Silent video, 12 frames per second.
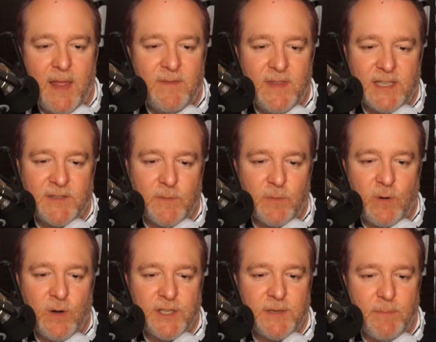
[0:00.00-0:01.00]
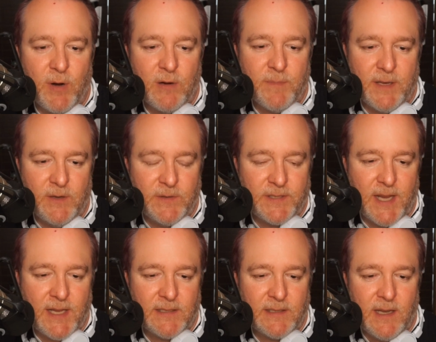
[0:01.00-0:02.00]
And this from Chris Bergman, who
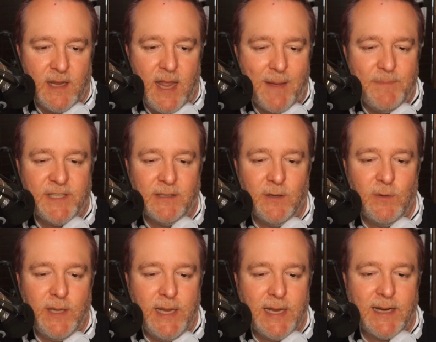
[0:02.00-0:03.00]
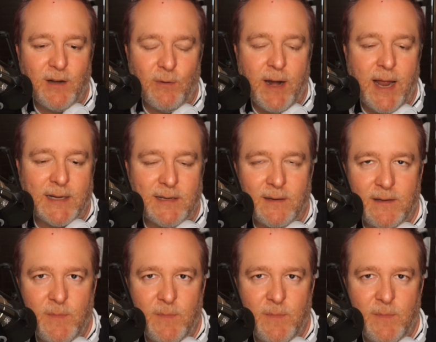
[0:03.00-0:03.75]
says, absolutely incorrect.